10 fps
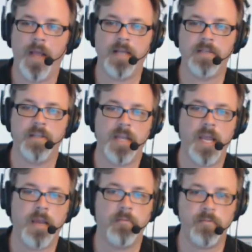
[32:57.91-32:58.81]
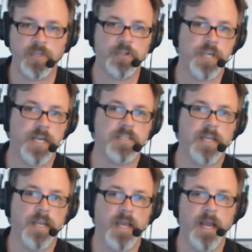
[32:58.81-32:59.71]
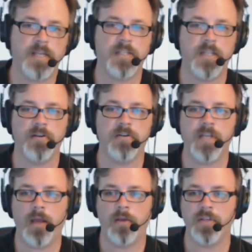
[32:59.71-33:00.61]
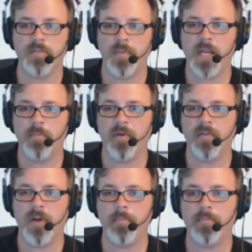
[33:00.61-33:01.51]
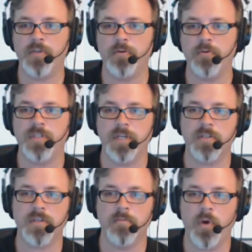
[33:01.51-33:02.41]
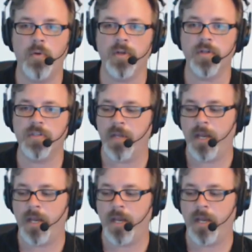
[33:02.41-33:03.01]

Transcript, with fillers: as the name suggests, a hex layer sound is made up of up to six components.